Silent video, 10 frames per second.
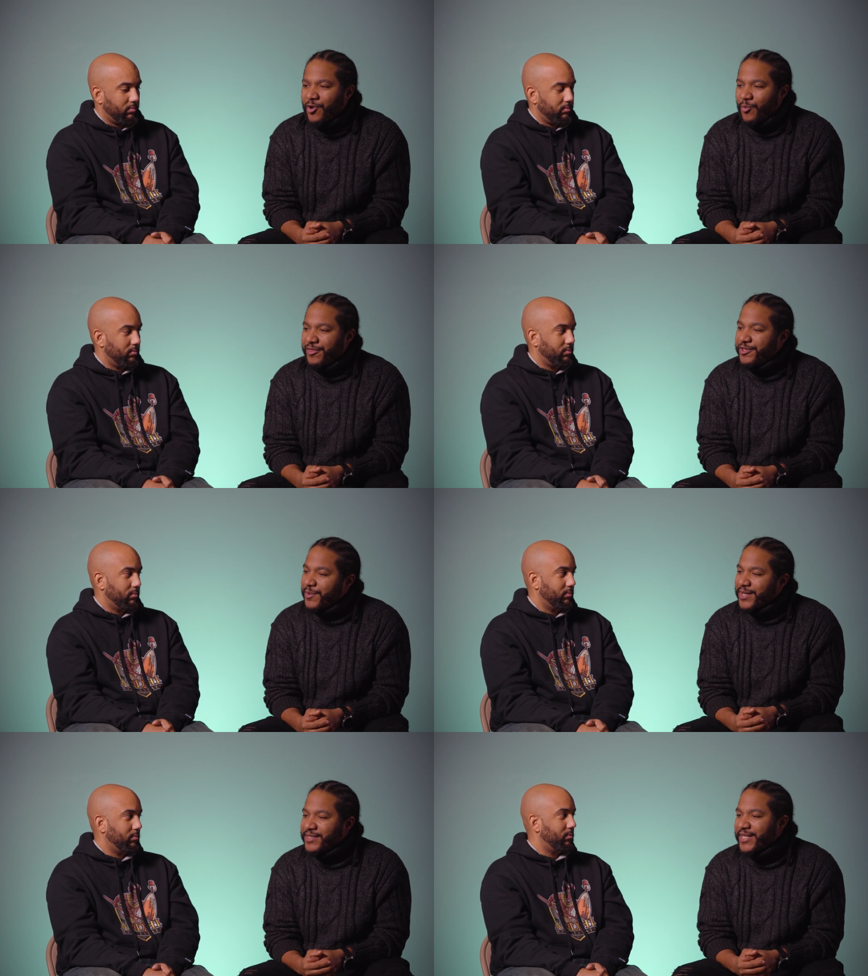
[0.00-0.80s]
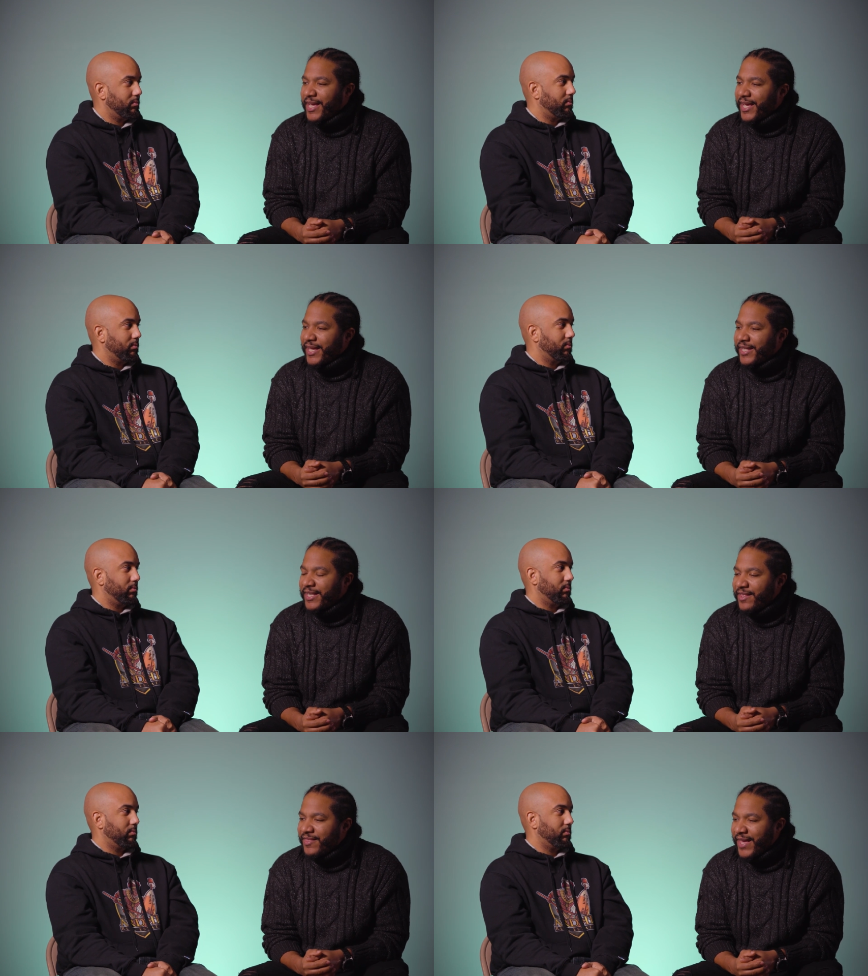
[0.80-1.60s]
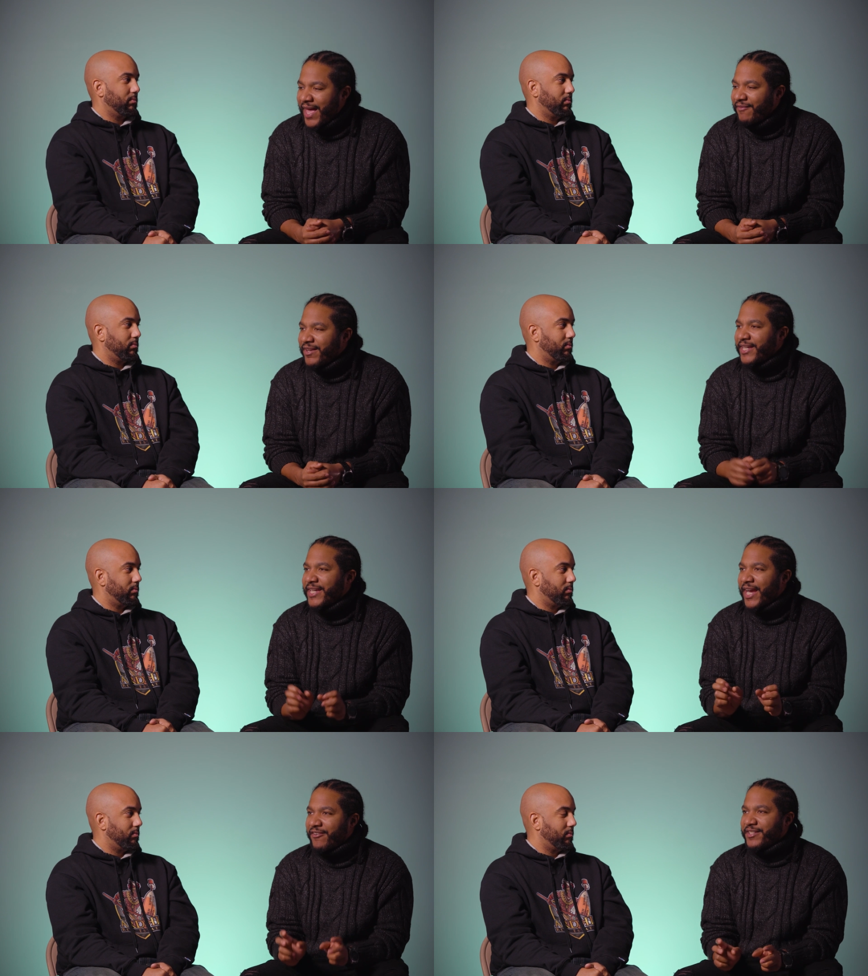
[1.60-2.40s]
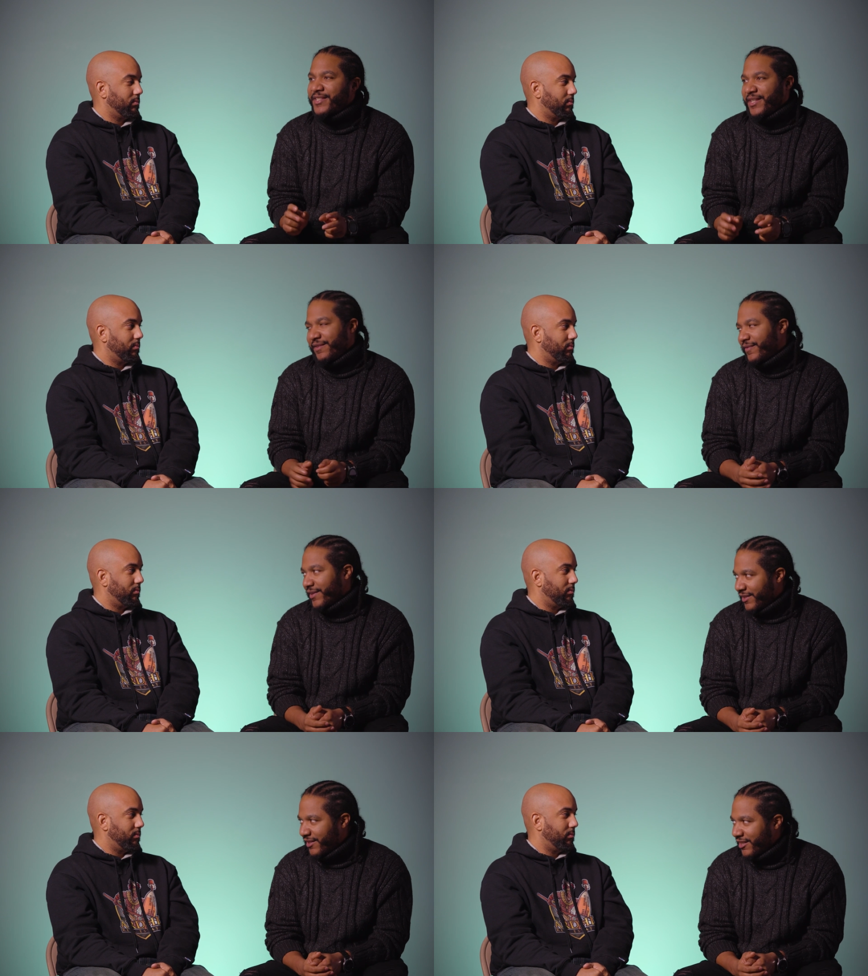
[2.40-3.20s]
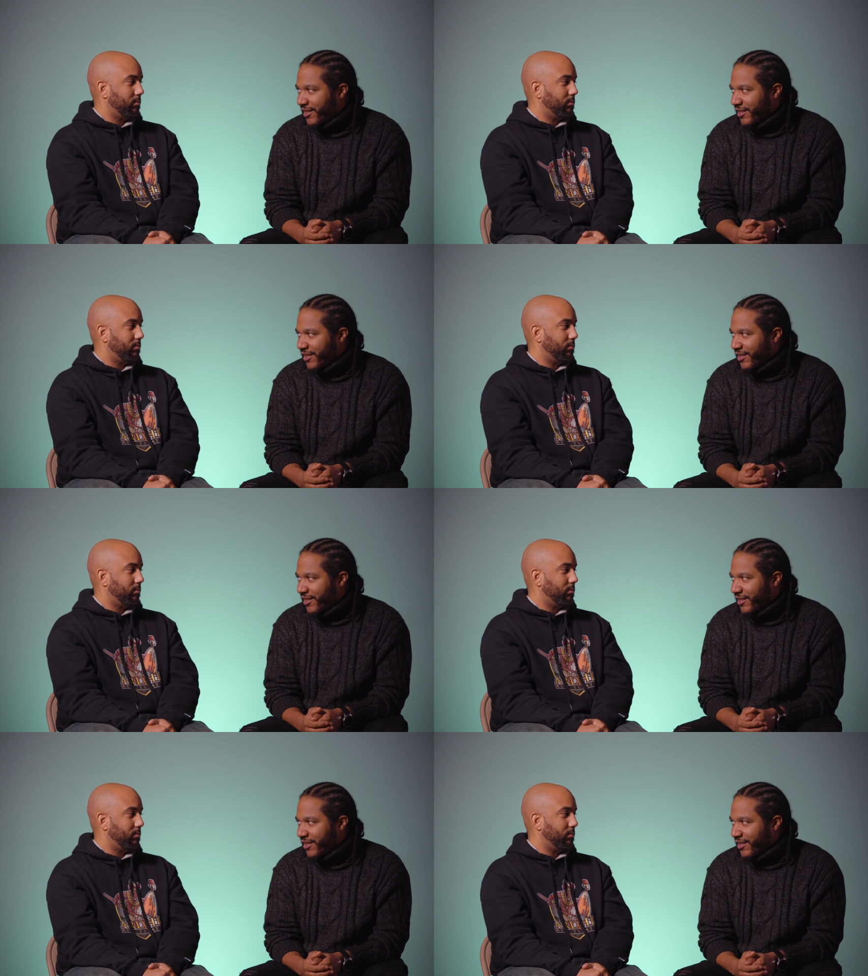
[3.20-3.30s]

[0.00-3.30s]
Speaker 1: With USDA, they have a guarantee fee.